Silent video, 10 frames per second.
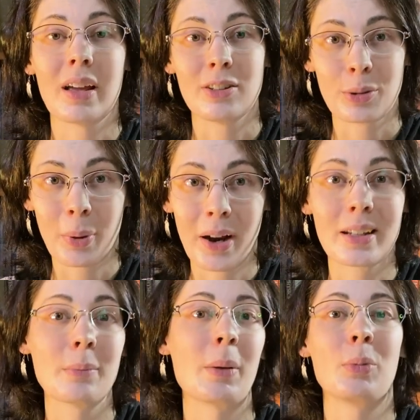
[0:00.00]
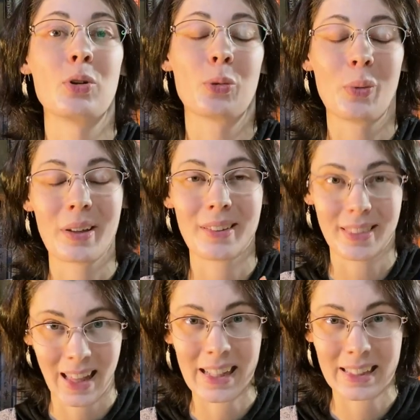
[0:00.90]
and your party members will
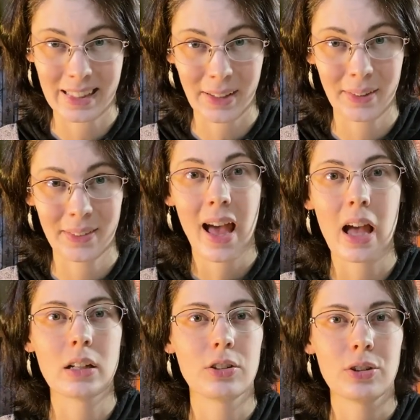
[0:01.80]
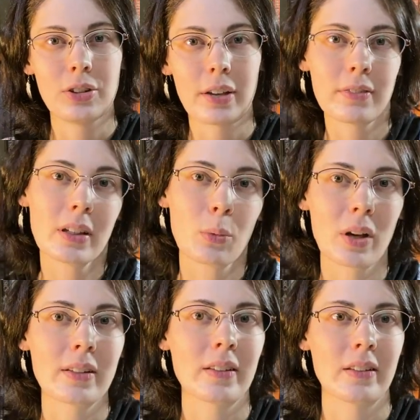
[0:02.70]
thank you. And you definitely
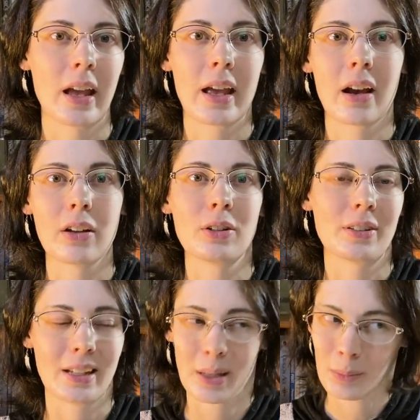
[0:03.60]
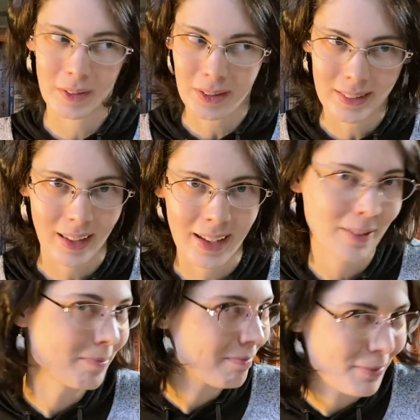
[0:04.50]
want to stay on your DM's good side,
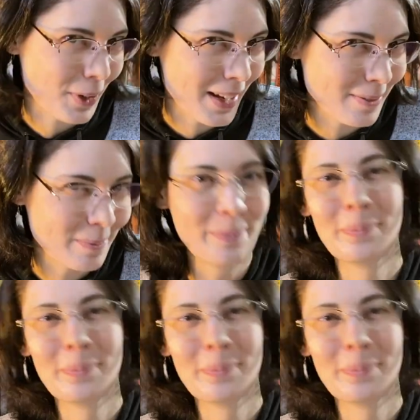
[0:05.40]
right?